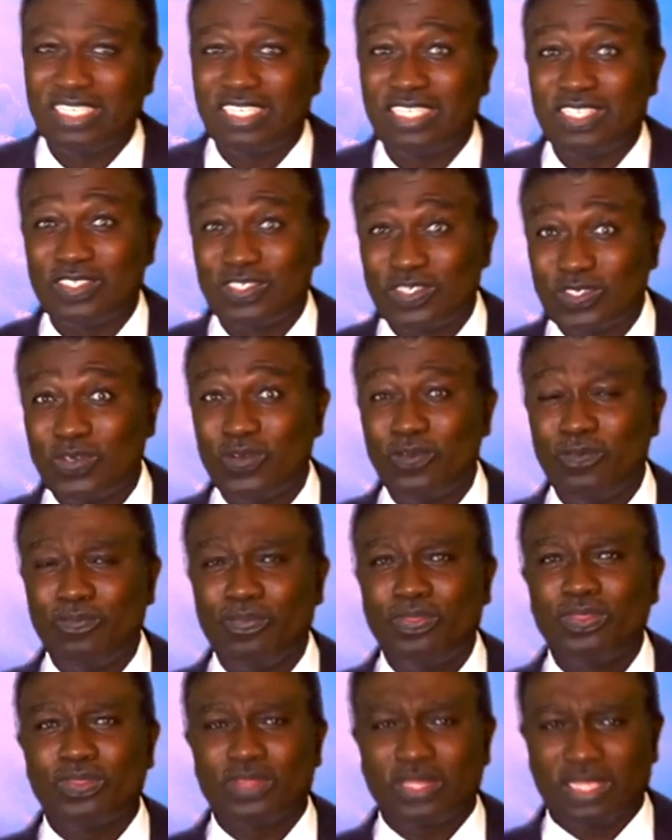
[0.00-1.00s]
And so
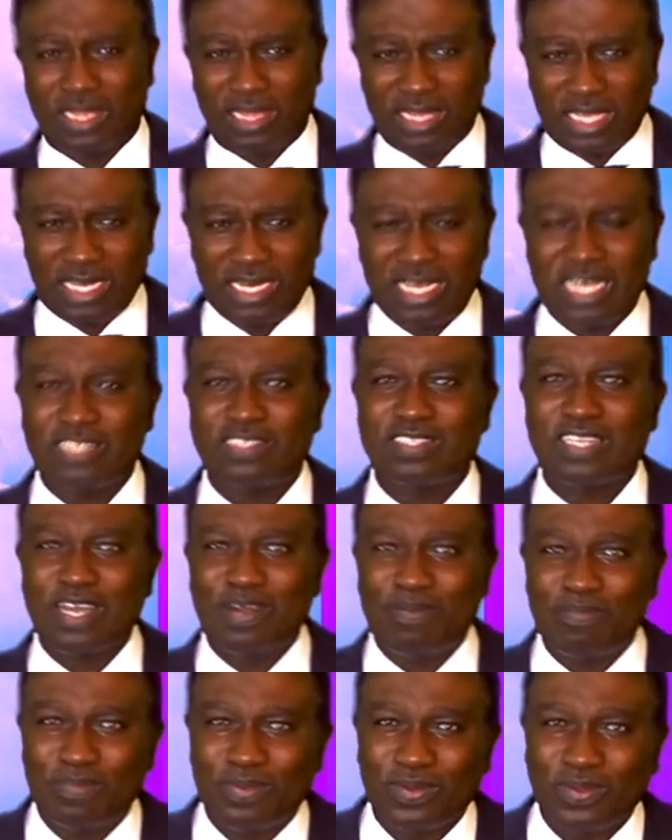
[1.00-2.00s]
let us
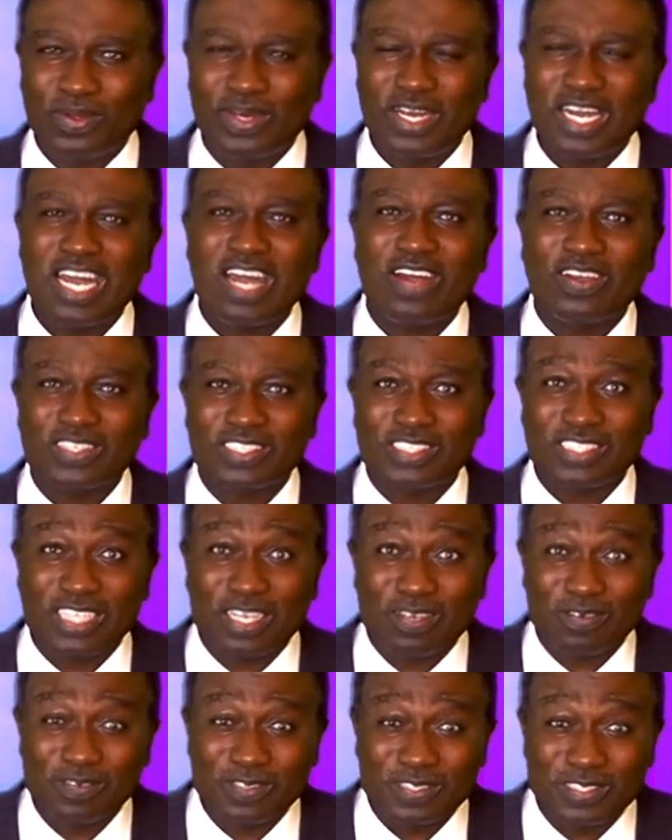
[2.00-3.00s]
humble
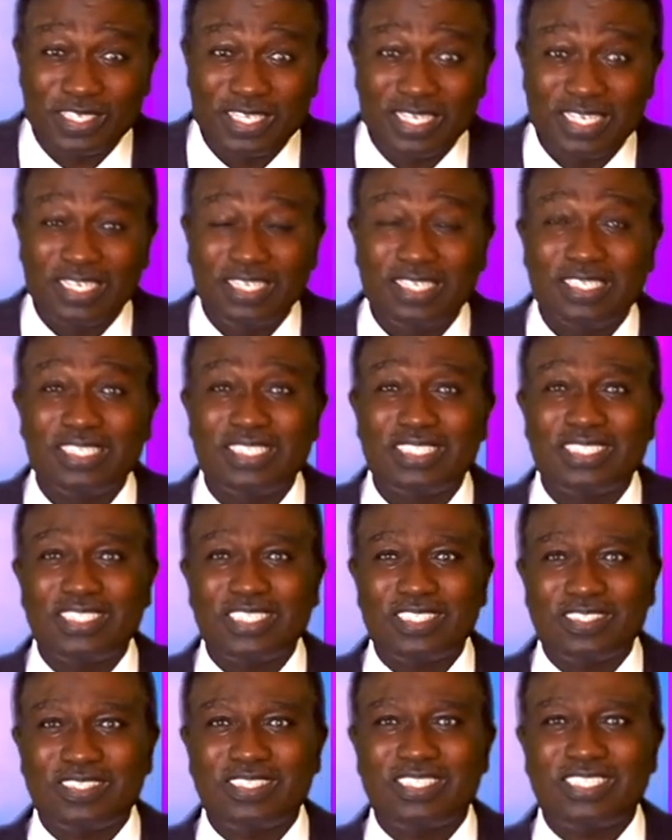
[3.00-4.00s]
ourselves.
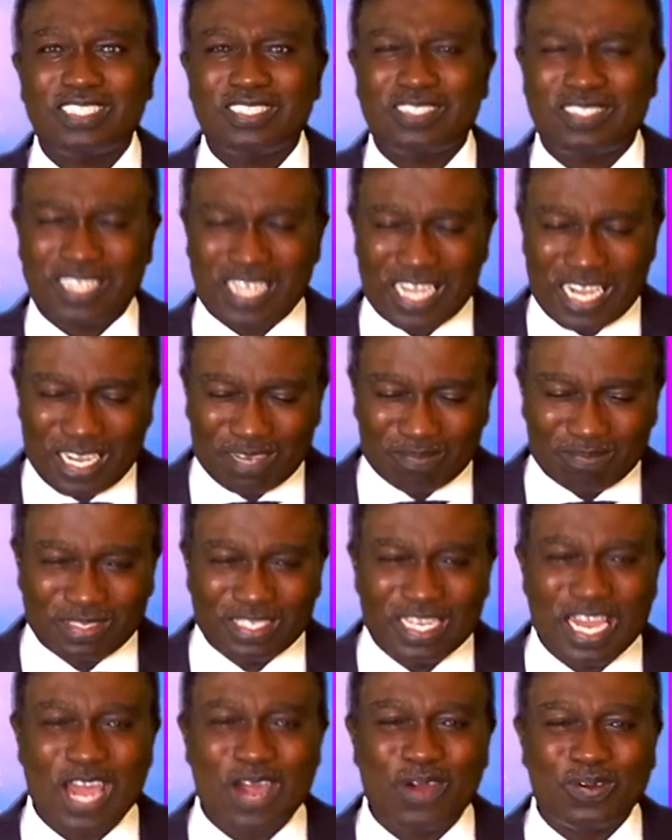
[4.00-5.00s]
Just calm
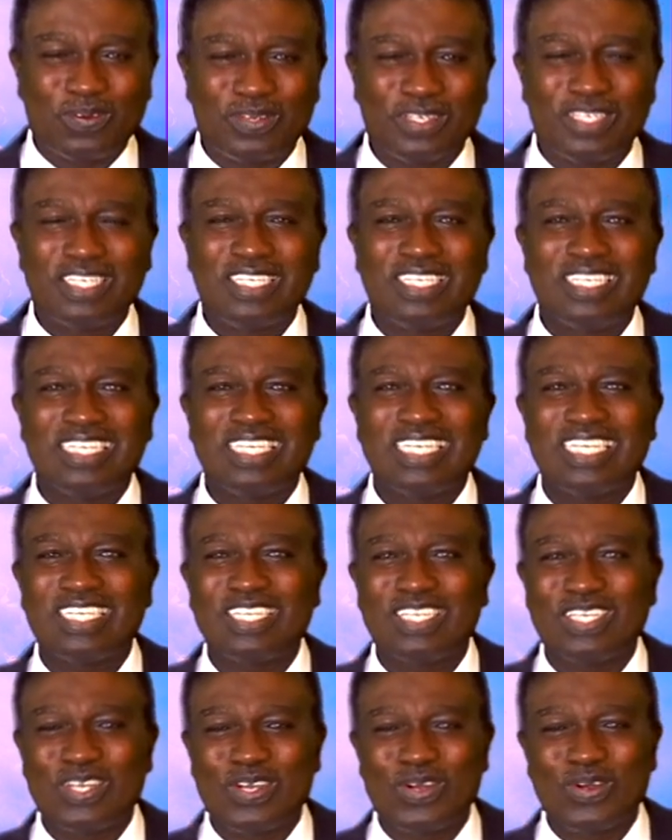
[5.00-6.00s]
down. And
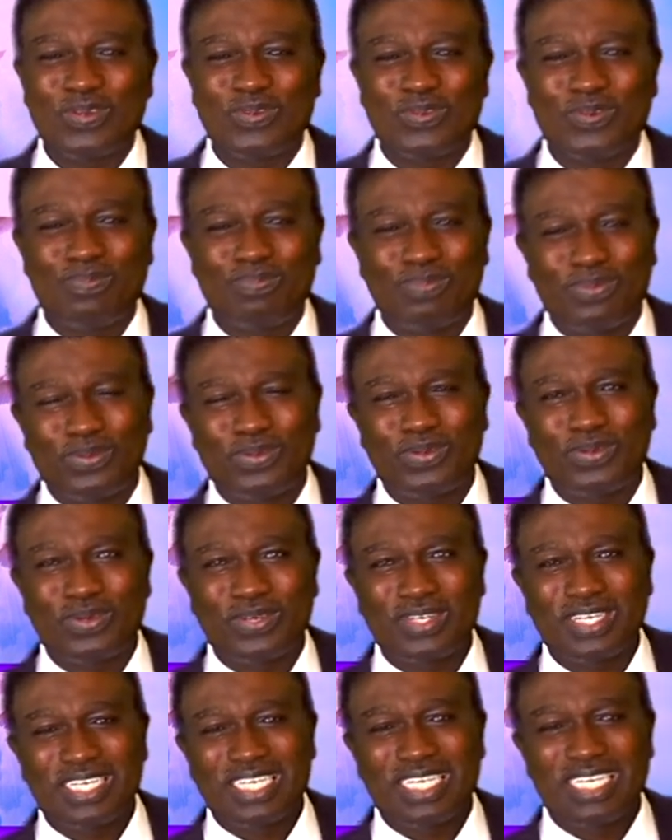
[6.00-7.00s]
then God will
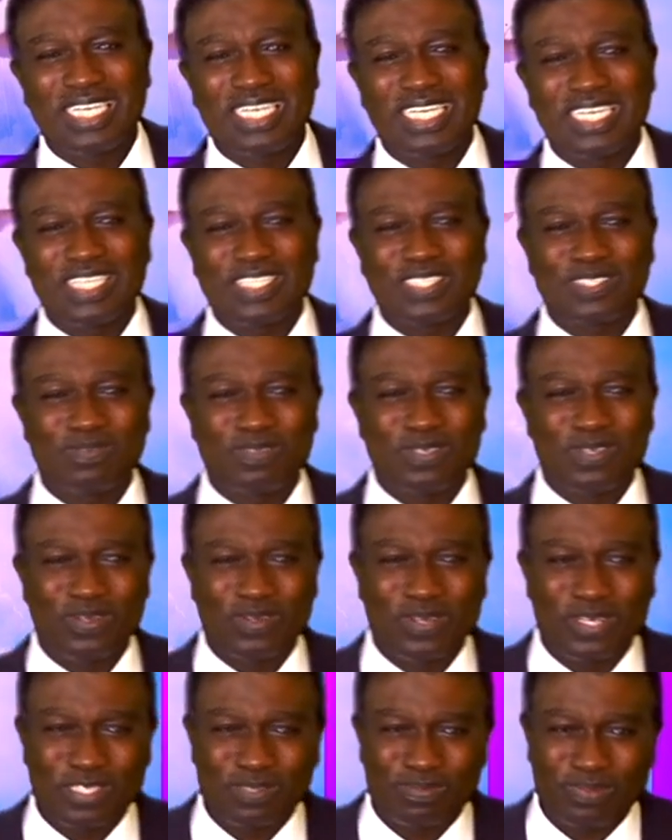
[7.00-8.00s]
pour His
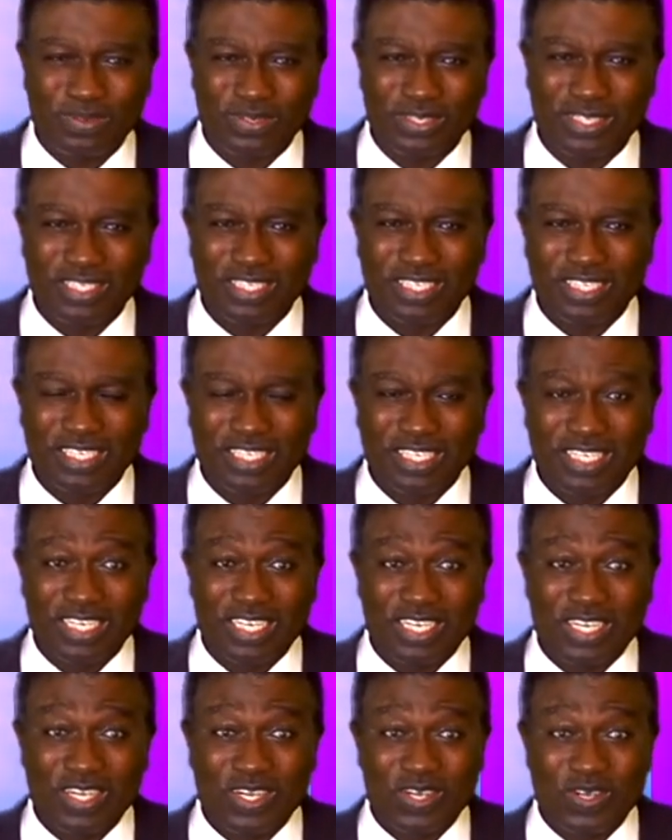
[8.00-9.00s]
Holy Spirit
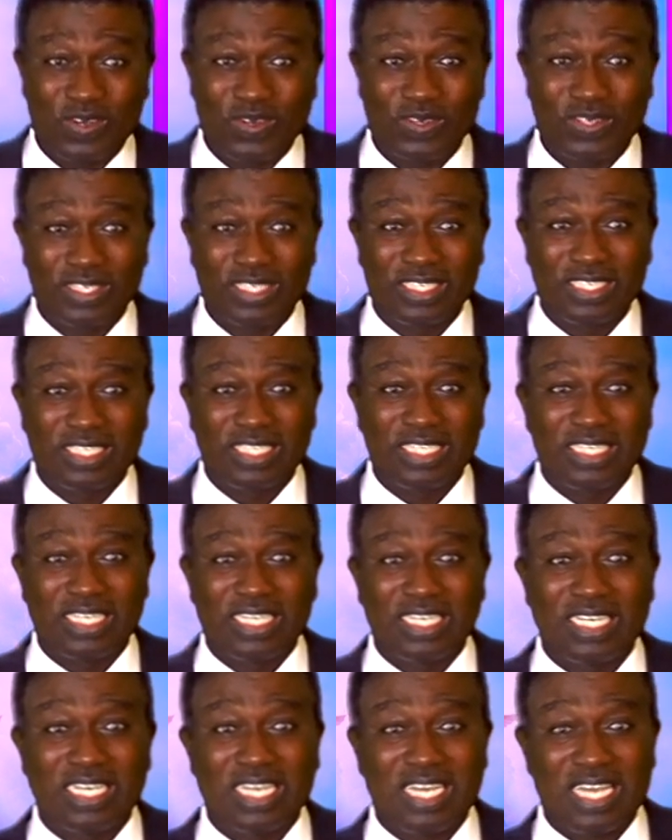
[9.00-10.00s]
on
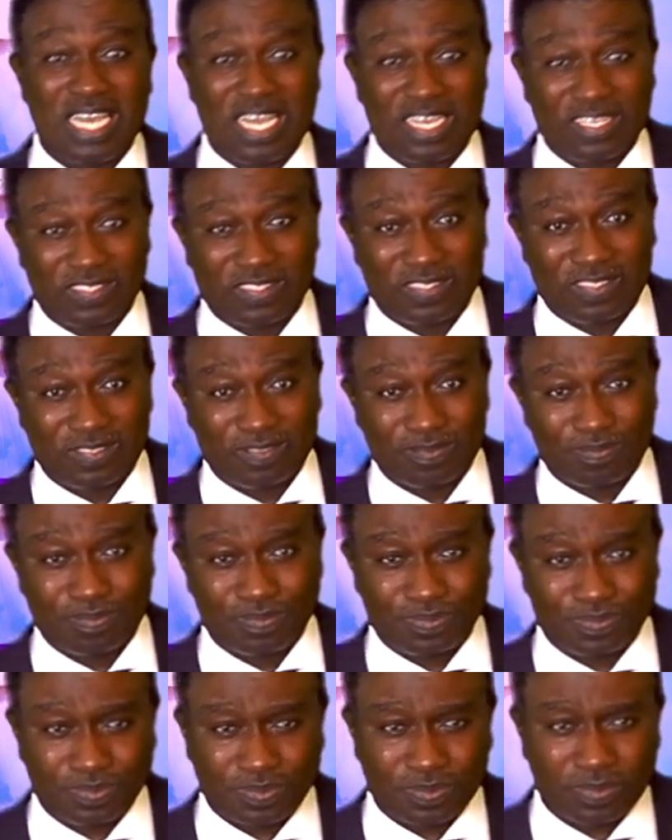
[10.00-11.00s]
us.
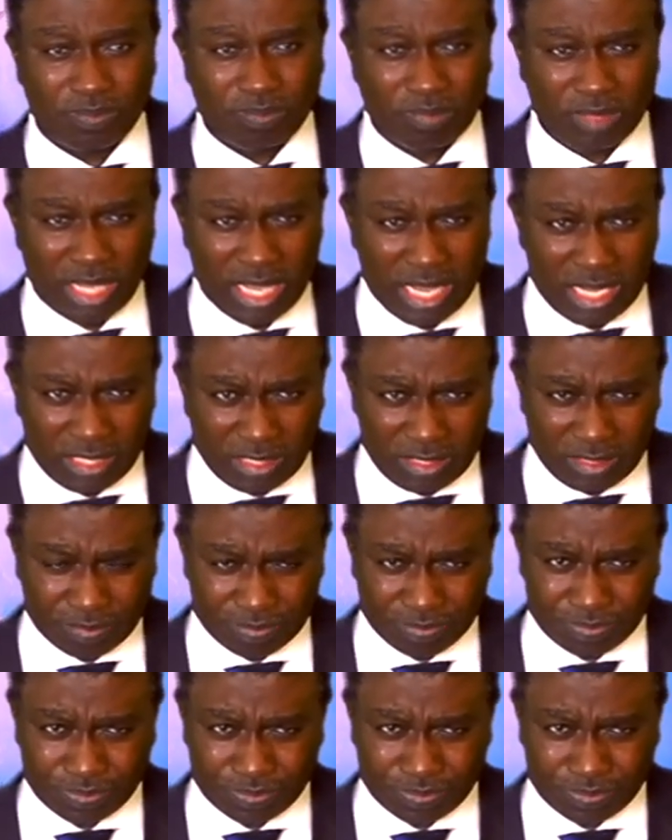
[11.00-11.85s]
And